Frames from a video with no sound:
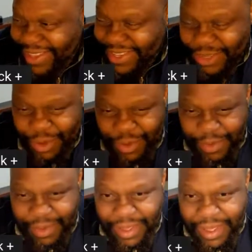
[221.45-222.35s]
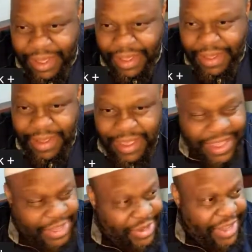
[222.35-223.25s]
So
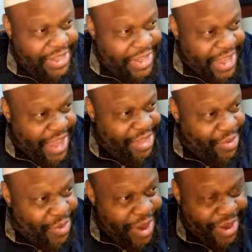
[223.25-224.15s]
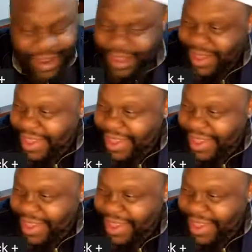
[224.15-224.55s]
and so I had to gather water